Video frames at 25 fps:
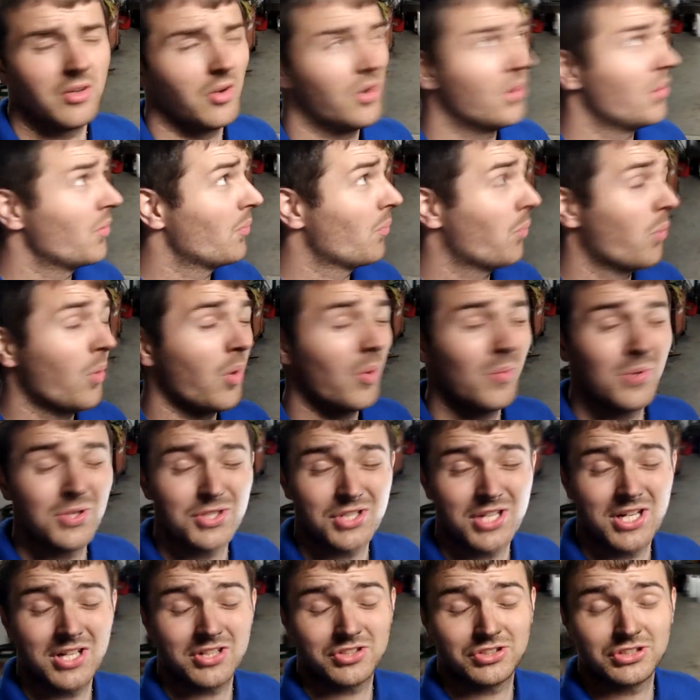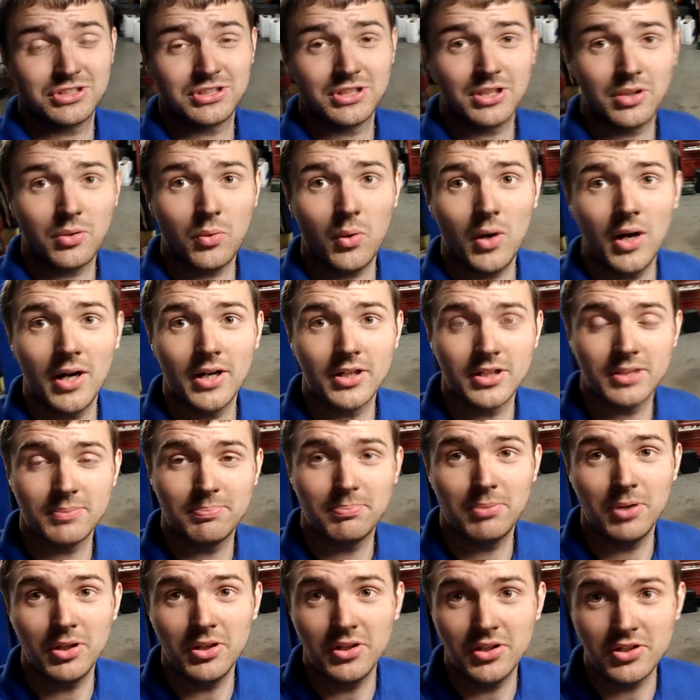on what was actually required to
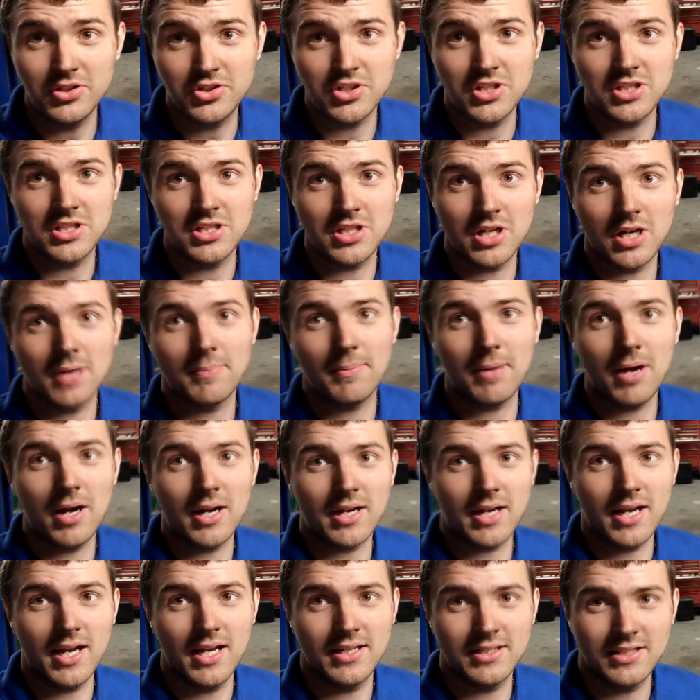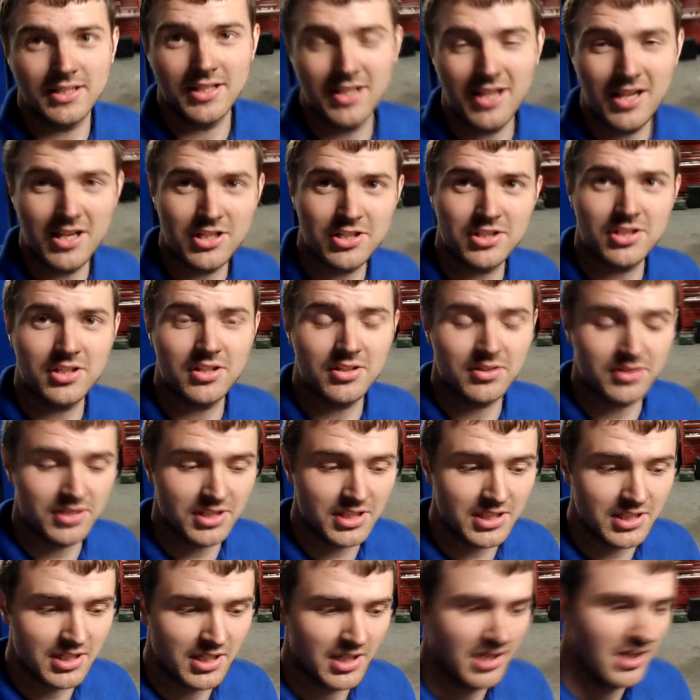put the GTR back end in an
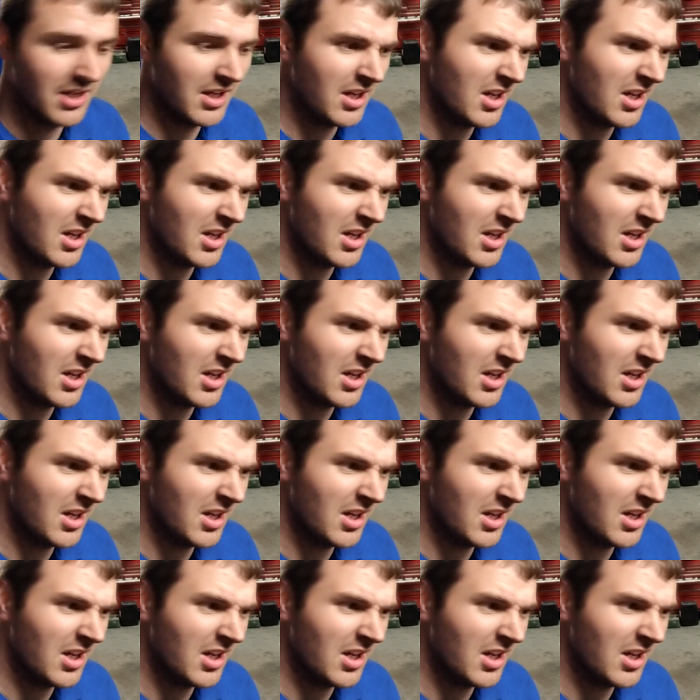S13.